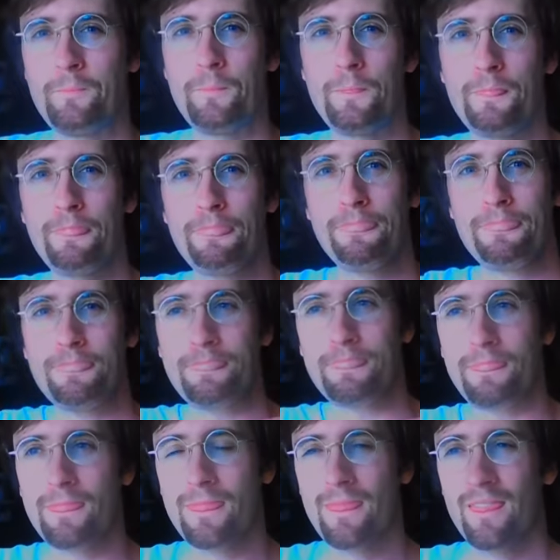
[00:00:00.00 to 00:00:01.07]
to stick with is the
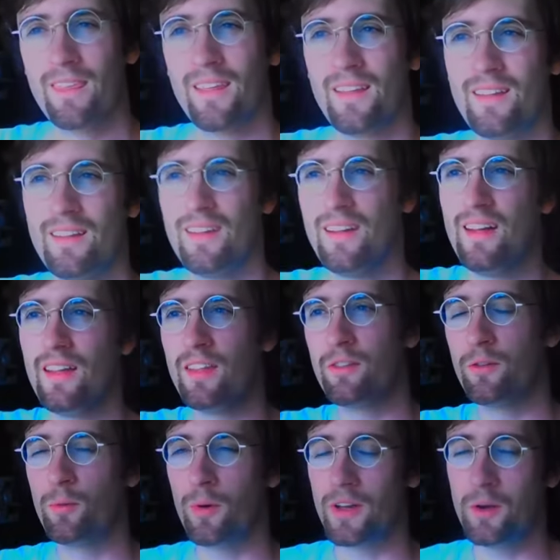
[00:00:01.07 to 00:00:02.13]
lowest possible.
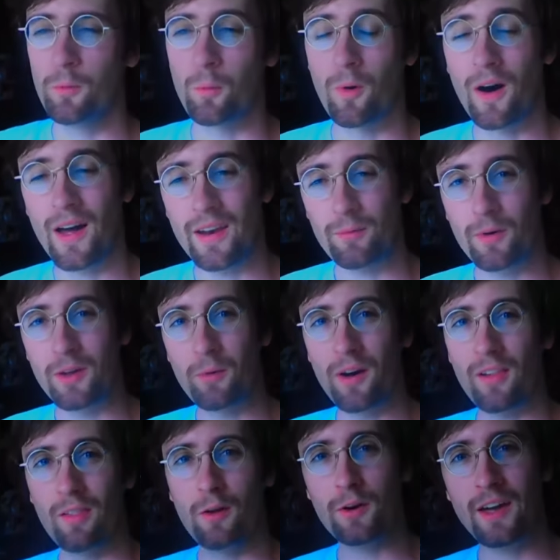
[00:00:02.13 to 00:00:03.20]
So what you want, what you want
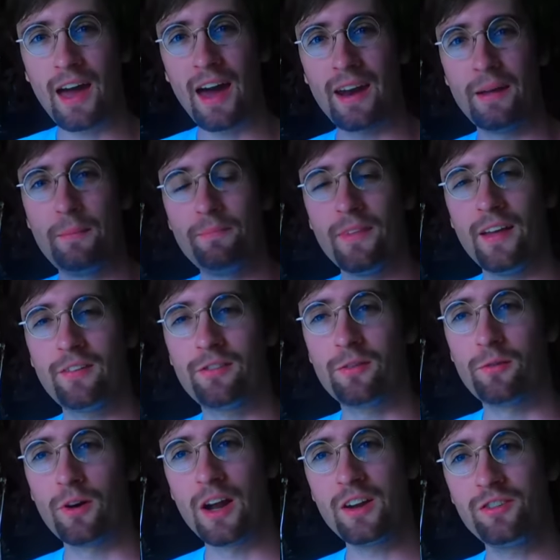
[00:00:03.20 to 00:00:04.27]
to look at, is the
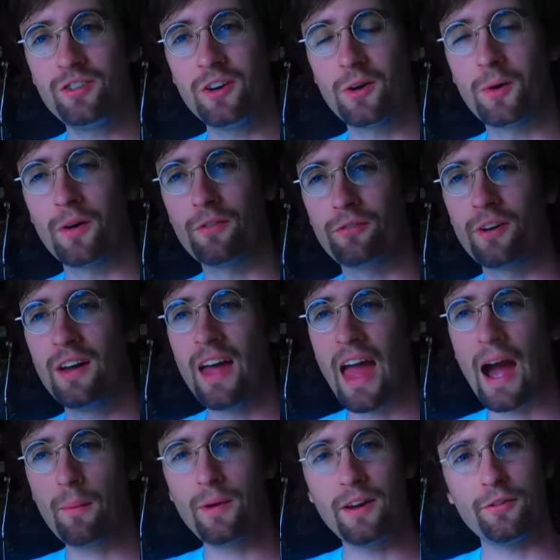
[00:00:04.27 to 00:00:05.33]
ratio of
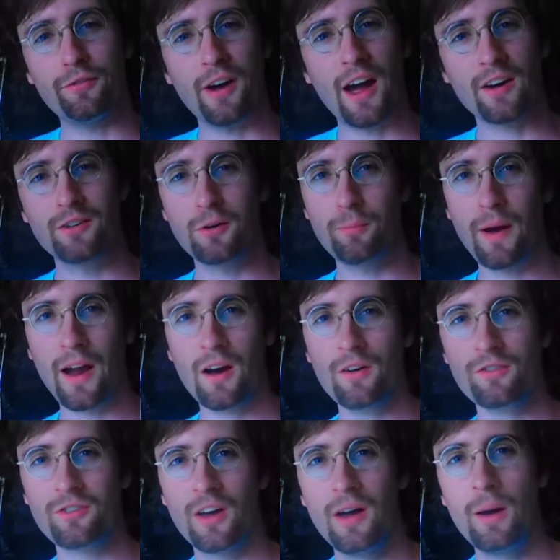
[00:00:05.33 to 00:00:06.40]
how many factor
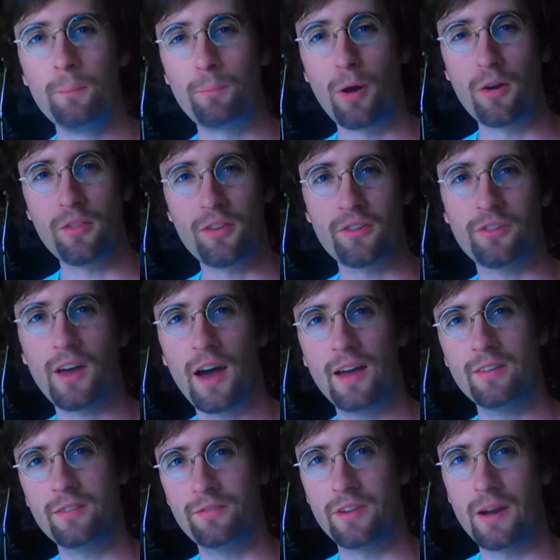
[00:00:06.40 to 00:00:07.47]
pairs per the
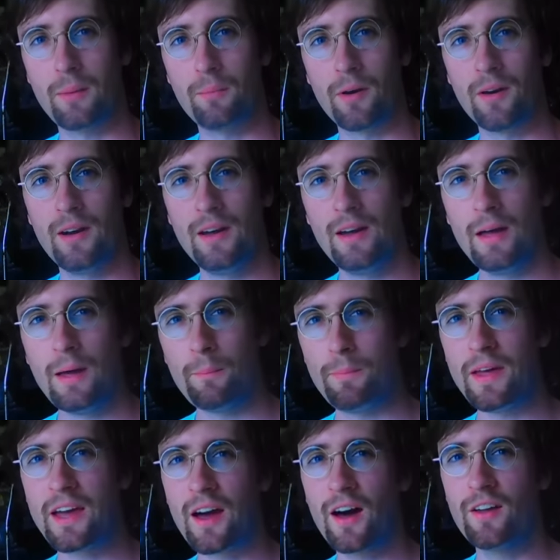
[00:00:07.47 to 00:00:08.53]
size of the number.
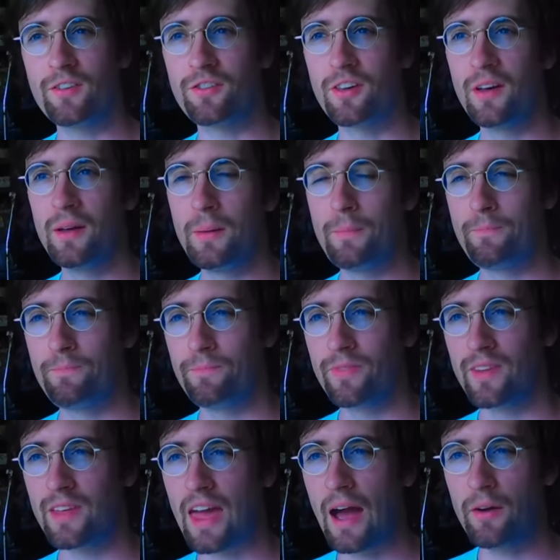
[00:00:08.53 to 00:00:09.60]
Because right.
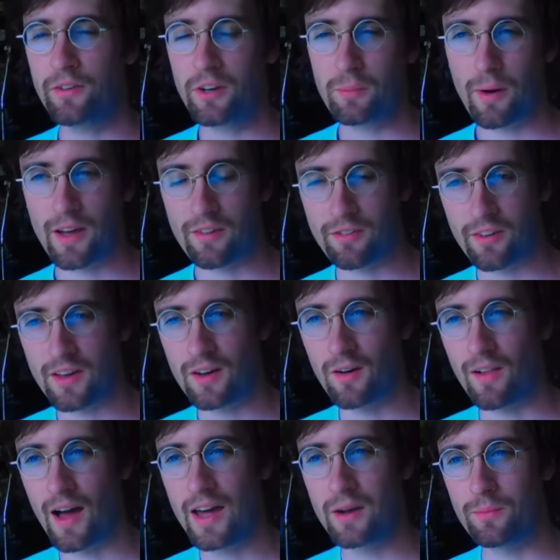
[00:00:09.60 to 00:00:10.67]
counting by
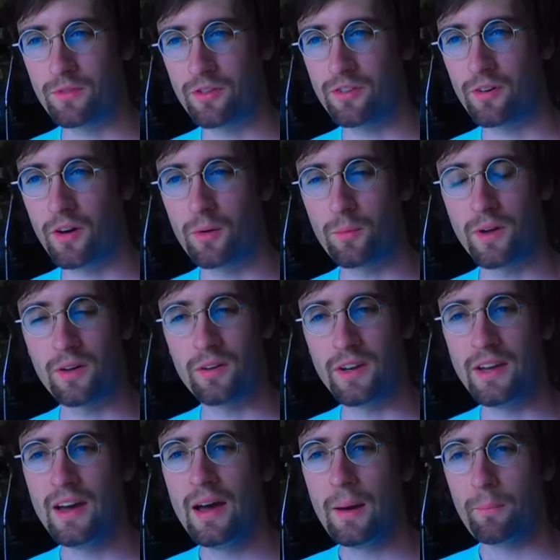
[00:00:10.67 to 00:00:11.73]
single items is
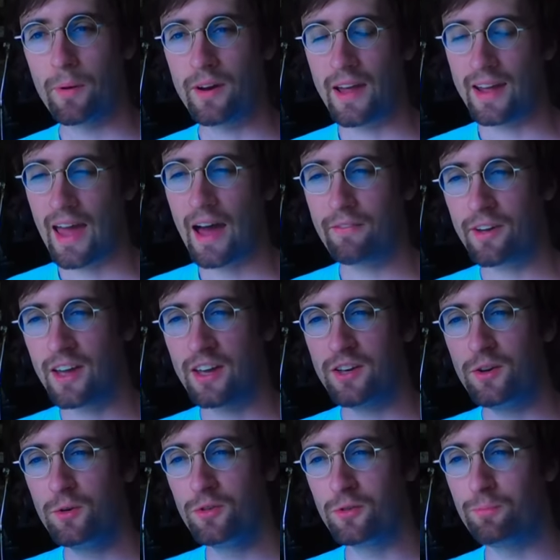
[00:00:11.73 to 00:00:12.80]
unwieldy, but having a
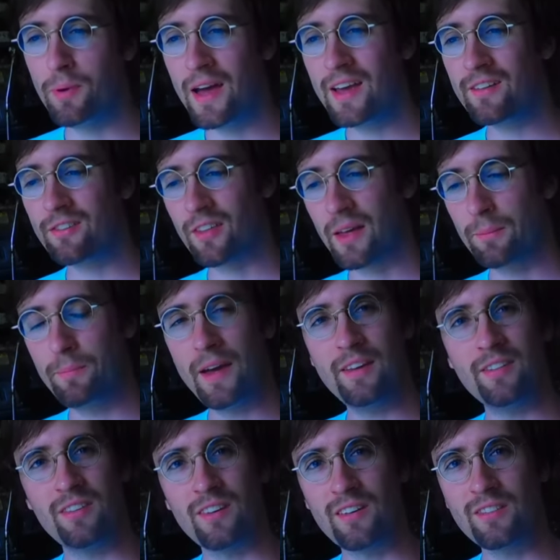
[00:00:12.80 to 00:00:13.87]
huge base like
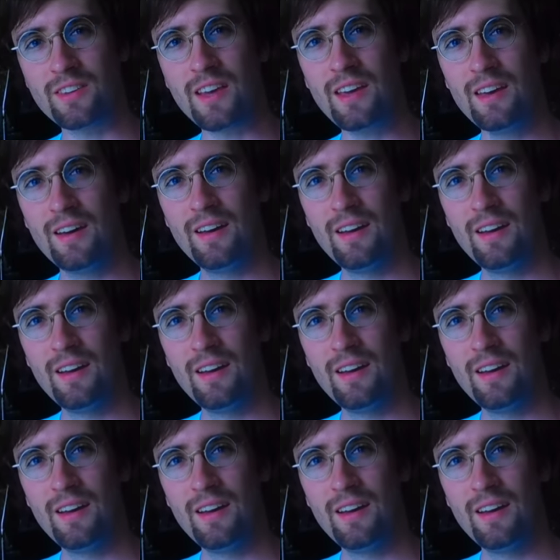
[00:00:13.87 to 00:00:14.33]
base sixty,